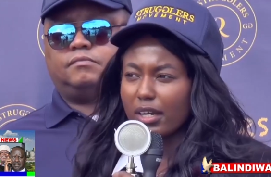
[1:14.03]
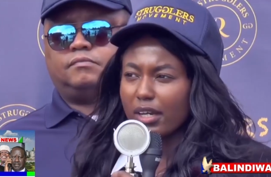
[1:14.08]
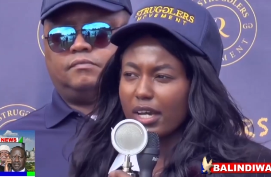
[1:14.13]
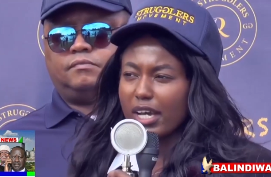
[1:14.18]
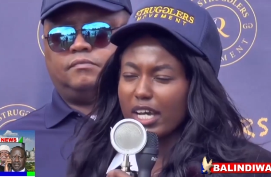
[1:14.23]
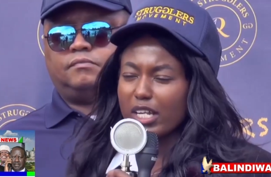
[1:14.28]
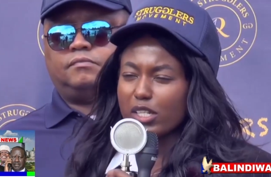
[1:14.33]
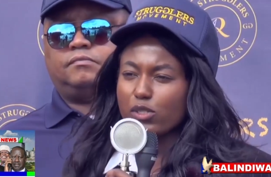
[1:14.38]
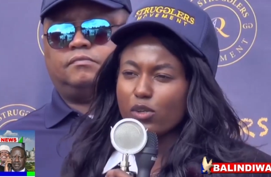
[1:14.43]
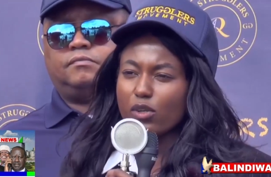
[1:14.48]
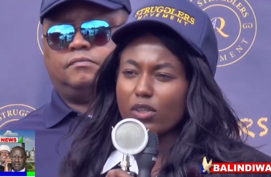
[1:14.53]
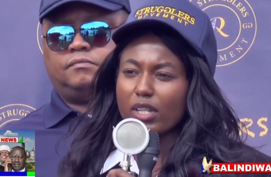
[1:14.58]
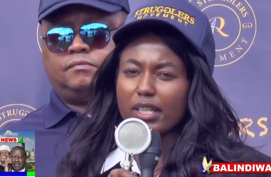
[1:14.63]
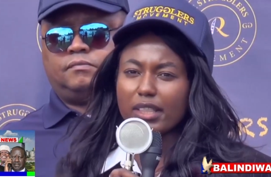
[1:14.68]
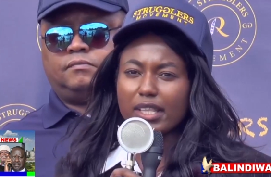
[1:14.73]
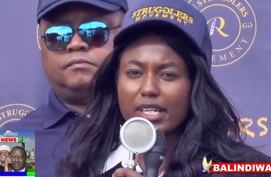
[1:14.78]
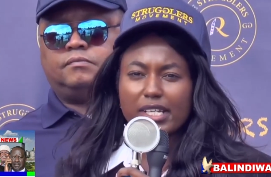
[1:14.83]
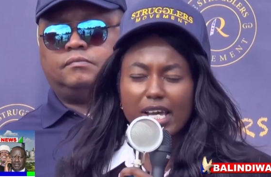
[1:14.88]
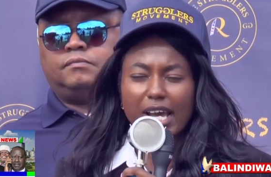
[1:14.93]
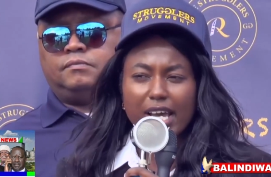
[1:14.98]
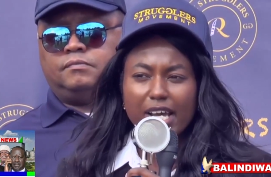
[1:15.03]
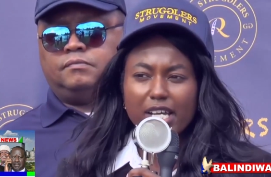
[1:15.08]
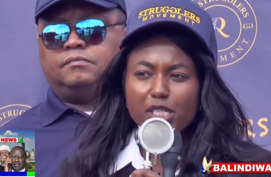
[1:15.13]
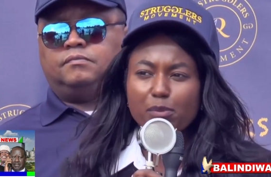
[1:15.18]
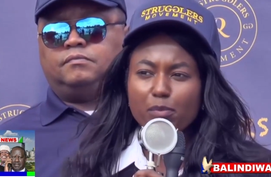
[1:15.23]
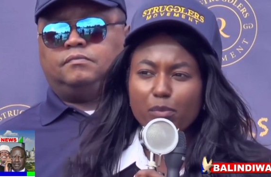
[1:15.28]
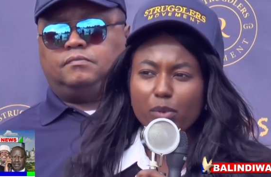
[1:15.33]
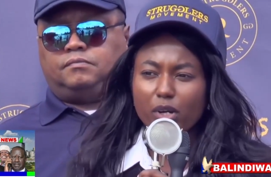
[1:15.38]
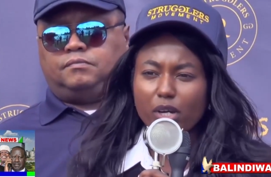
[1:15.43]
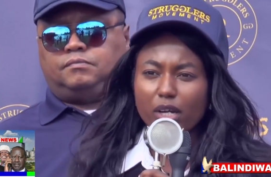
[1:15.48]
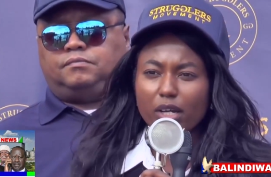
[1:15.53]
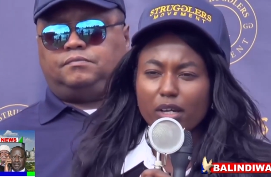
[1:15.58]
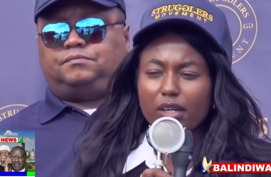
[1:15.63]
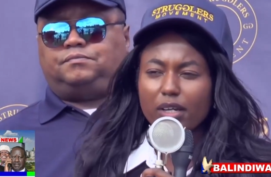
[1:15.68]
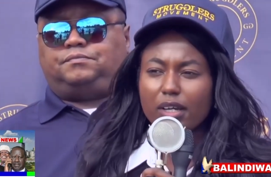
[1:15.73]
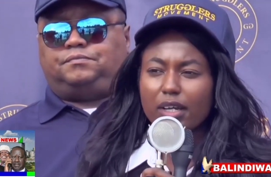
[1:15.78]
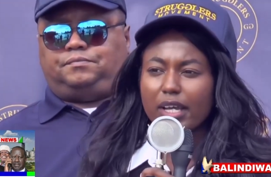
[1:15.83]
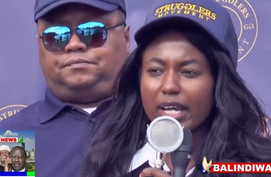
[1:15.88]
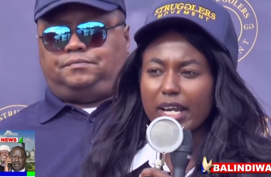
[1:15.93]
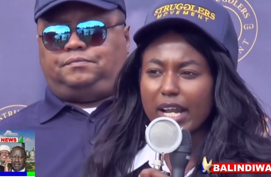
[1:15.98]
Speaker 1: and so that the diaspora
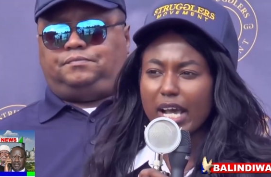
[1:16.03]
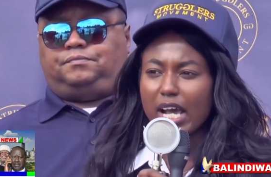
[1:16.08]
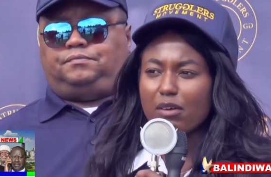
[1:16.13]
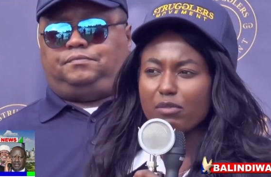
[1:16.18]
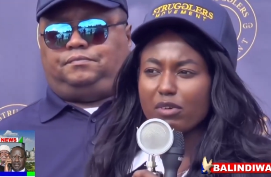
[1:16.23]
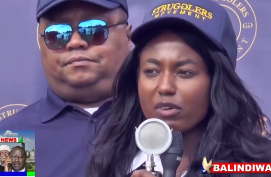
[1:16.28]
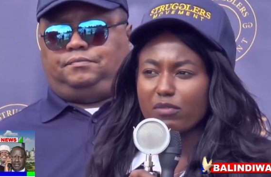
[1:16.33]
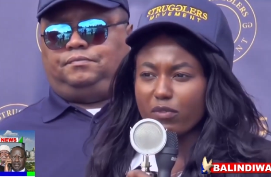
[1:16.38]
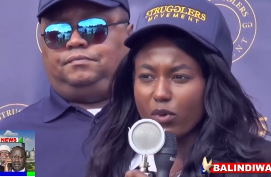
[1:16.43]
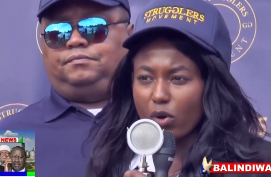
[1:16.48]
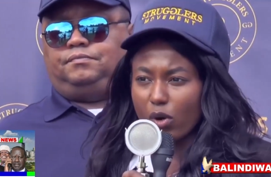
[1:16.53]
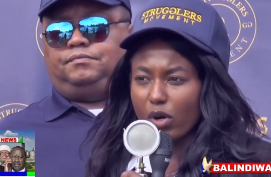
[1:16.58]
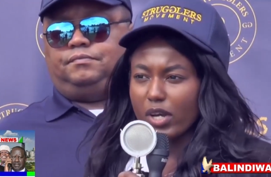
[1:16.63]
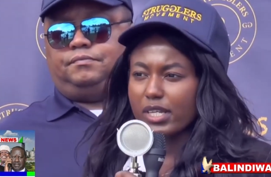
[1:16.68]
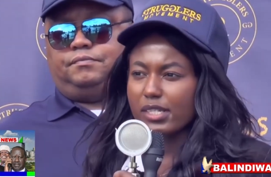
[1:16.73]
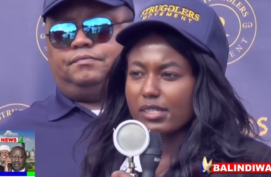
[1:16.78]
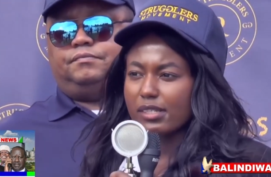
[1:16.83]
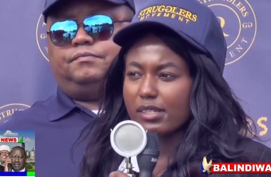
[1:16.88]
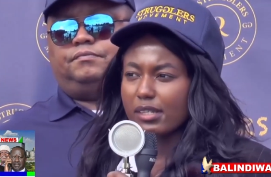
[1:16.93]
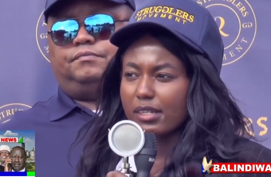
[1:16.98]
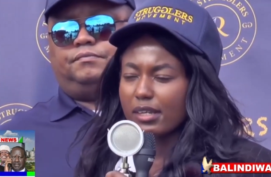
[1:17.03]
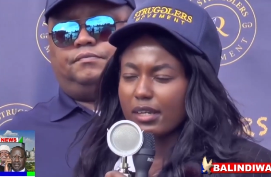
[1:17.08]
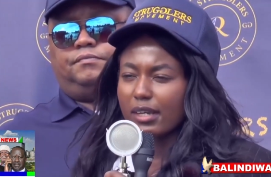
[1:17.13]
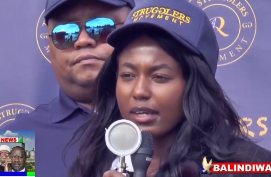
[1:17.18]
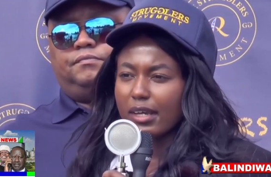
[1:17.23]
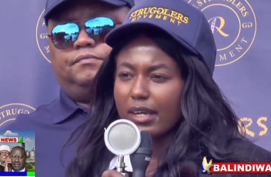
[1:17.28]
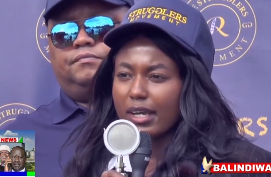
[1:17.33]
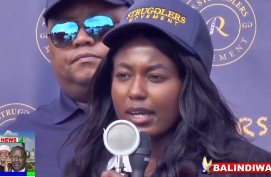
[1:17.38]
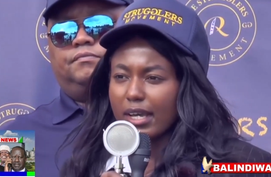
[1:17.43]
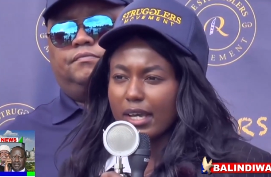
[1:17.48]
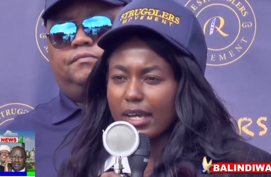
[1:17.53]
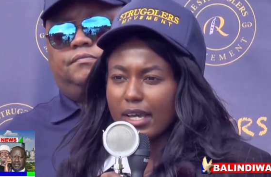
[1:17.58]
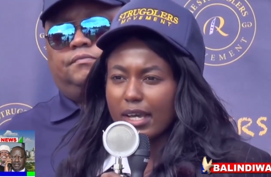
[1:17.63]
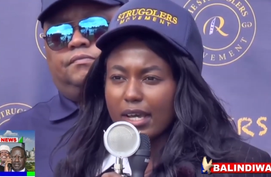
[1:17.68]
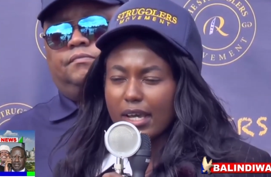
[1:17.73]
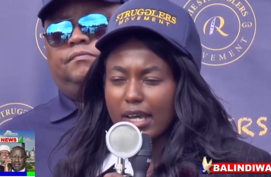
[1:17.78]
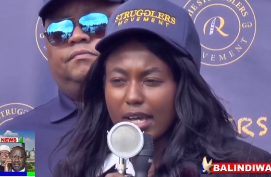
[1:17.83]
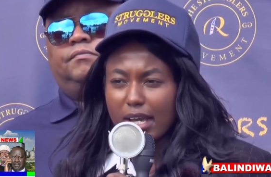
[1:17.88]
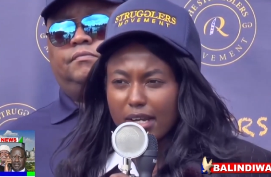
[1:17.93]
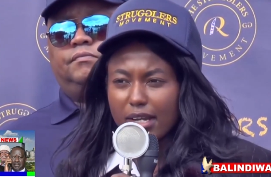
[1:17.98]
can have a voice
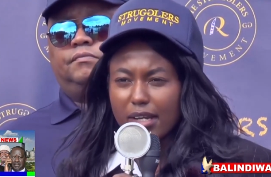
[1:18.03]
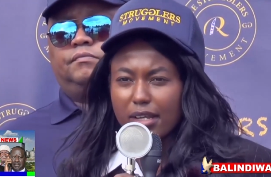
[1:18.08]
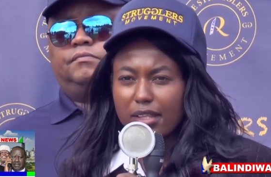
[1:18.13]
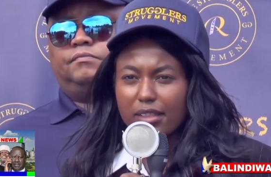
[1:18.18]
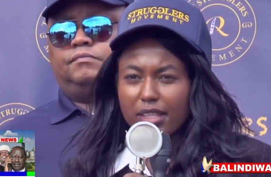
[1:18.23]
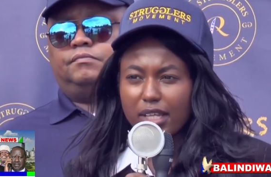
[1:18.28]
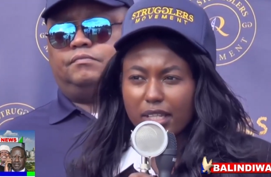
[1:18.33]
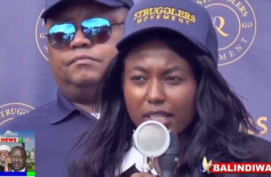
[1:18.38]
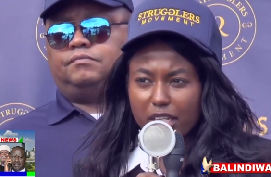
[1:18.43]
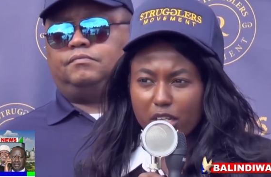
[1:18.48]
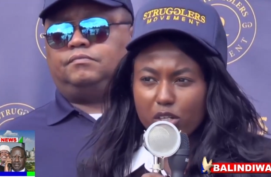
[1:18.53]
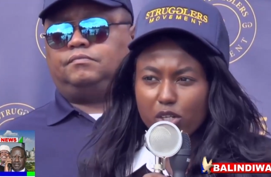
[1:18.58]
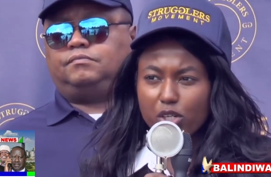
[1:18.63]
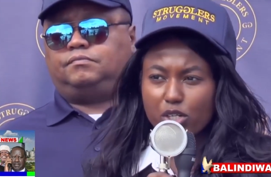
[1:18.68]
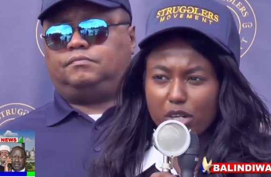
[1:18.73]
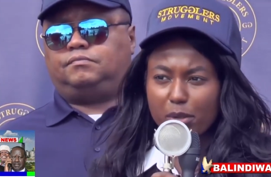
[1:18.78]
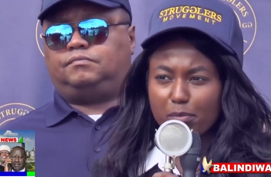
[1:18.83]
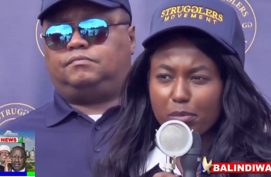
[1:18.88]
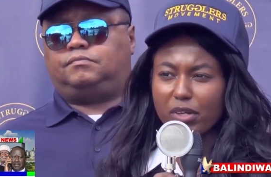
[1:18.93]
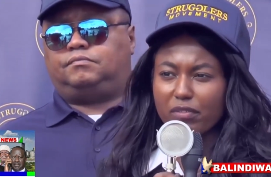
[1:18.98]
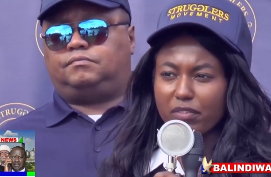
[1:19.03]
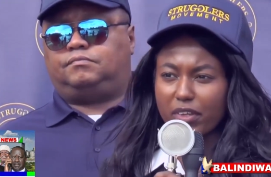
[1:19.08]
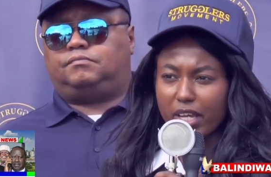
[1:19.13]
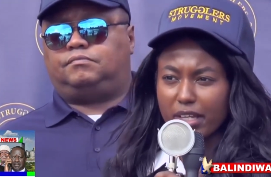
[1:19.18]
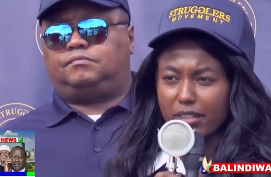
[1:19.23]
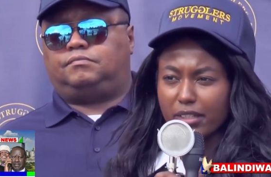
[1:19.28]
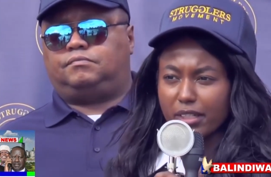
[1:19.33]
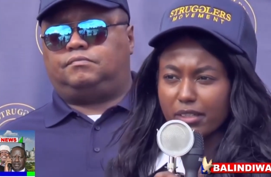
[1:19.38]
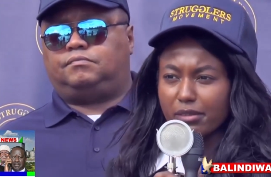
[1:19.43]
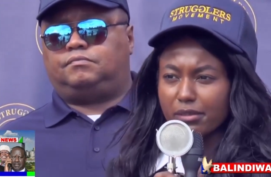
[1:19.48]
in the leadership of Kenya.